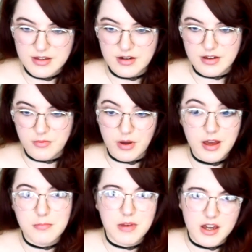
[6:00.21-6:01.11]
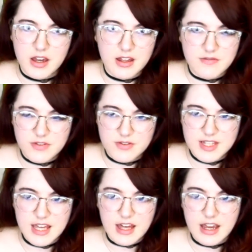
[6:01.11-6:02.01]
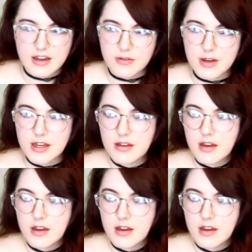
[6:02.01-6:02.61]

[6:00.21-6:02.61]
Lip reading: you know, what American foods they like or what